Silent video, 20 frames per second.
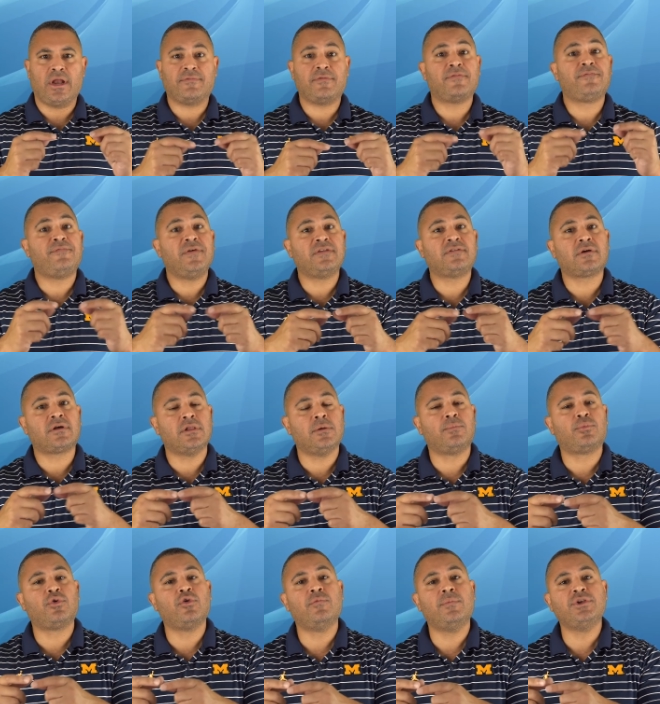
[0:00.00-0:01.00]
physical
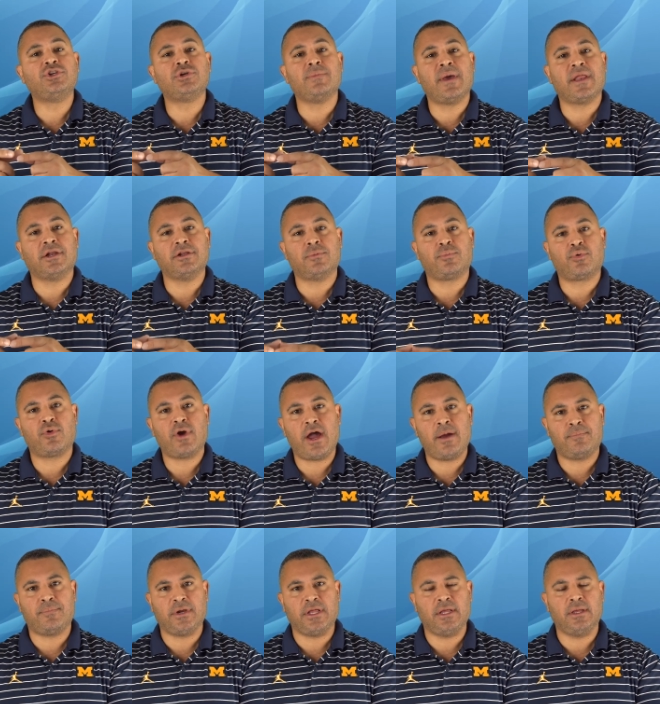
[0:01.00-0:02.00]
improvements you made on the
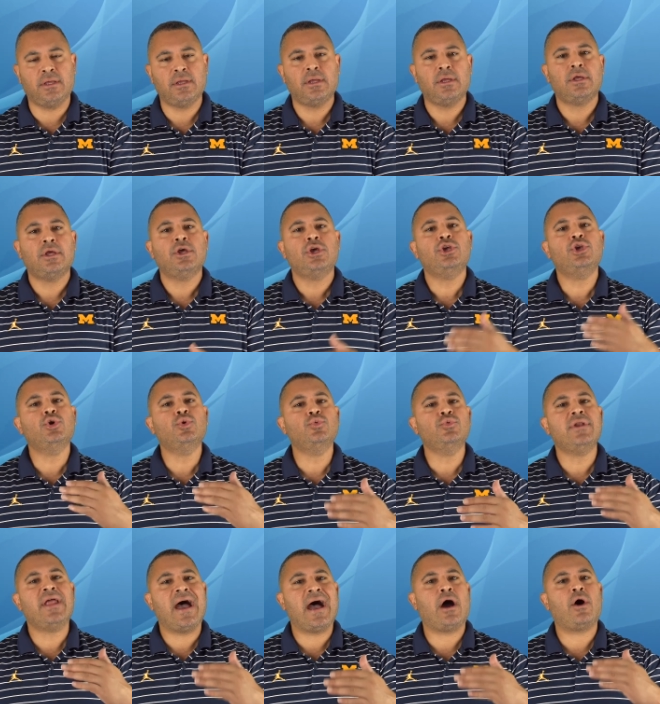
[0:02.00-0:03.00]
property, you
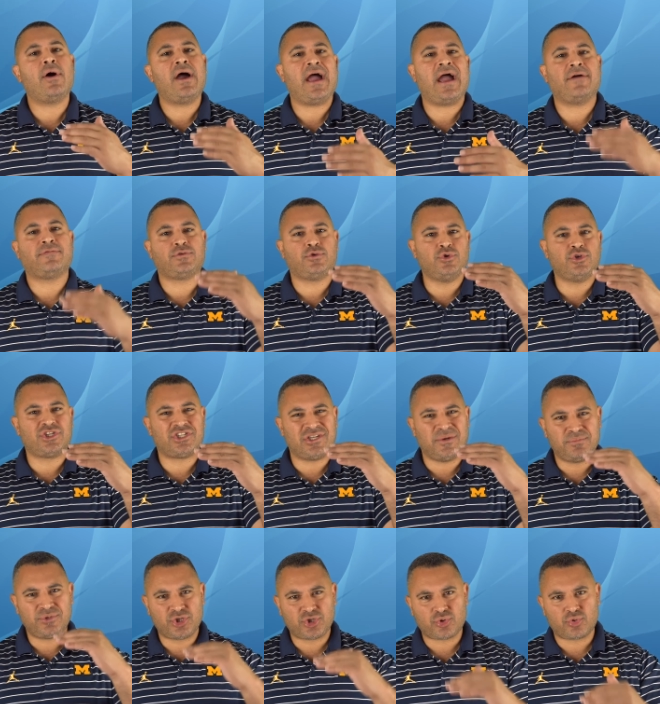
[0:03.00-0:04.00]
now have to
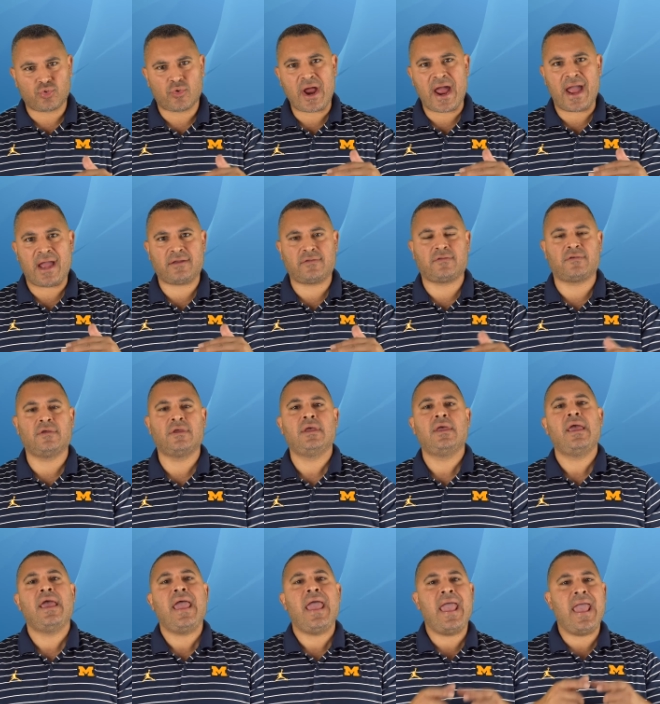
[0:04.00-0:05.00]
subtract
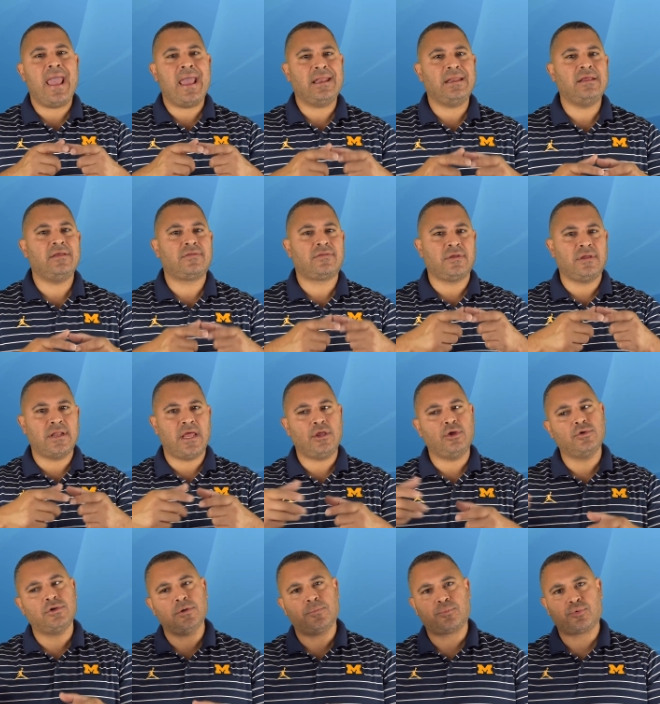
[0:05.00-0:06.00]
anything that you
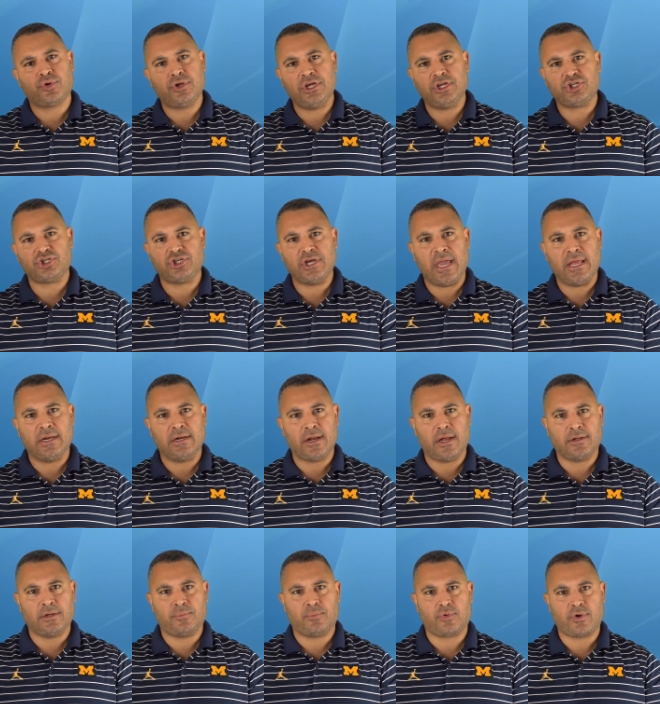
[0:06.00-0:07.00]
depreciated
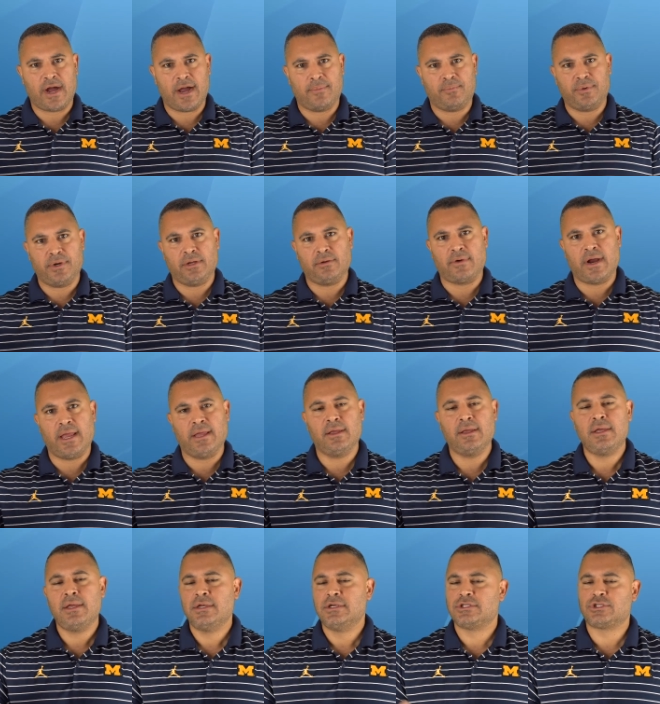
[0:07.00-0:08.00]
on the property, right?
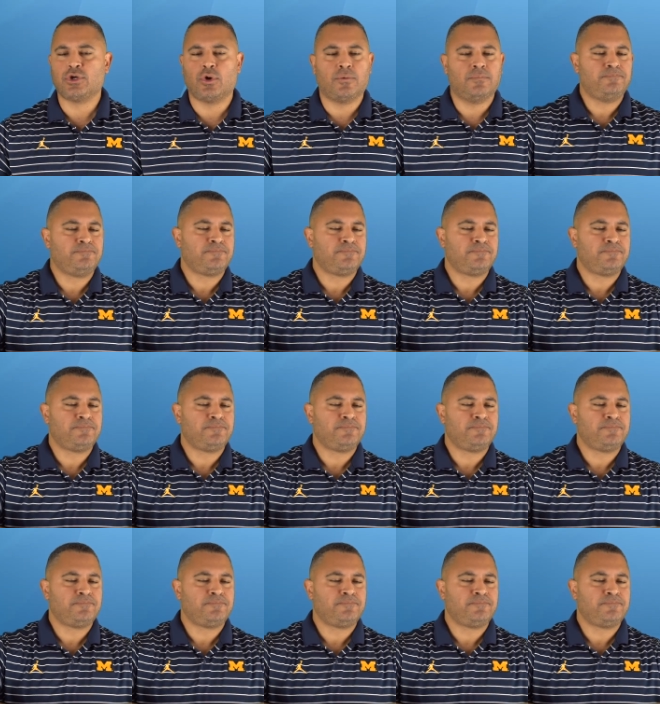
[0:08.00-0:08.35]
So